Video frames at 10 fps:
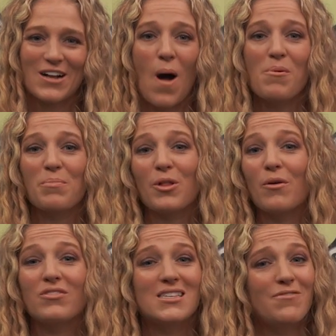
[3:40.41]
Comment below
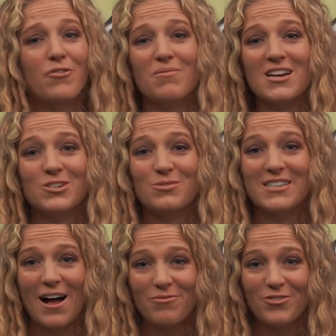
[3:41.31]
if this information was
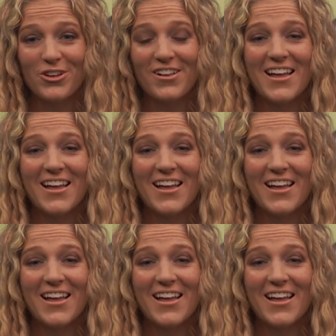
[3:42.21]
helpful,